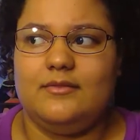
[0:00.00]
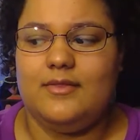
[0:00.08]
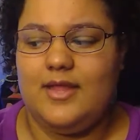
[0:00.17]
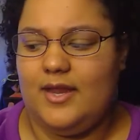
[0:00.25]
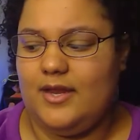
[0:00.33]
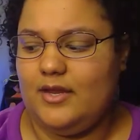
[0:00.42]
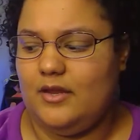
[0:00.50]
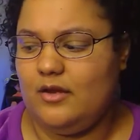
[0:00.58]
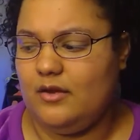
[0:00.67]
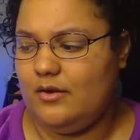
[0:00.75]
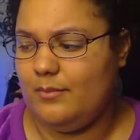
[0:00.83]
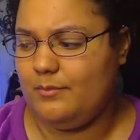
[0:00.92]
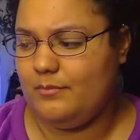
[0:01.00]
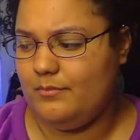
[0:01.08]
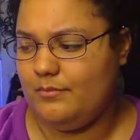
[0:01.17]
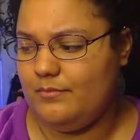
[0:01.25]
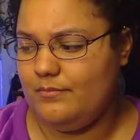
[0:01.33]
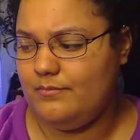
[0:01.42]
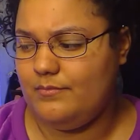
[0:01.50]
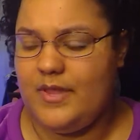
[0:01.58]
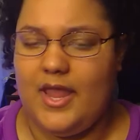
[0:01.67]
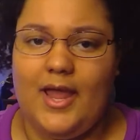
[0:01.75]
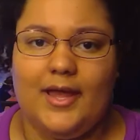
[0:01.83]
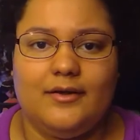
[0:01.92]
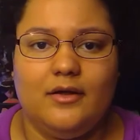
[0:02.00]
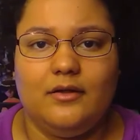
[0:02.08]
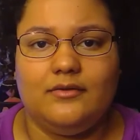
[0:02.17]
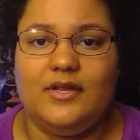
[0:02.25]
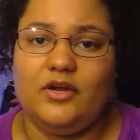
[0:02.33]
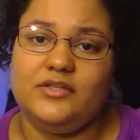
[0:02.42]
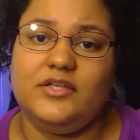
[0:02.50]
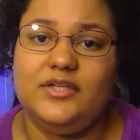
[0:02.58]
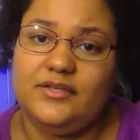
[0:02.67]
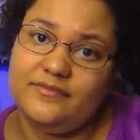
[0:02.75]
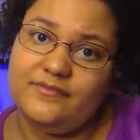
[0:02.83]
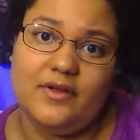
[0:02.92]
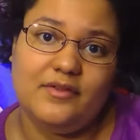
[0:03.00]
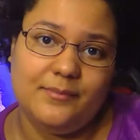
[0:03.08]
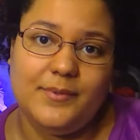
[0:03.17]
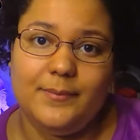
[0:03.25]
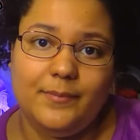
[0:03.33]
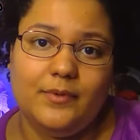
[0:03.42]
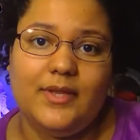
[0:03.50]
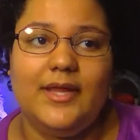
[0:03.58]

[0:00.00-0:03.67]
they had they're underneath other people.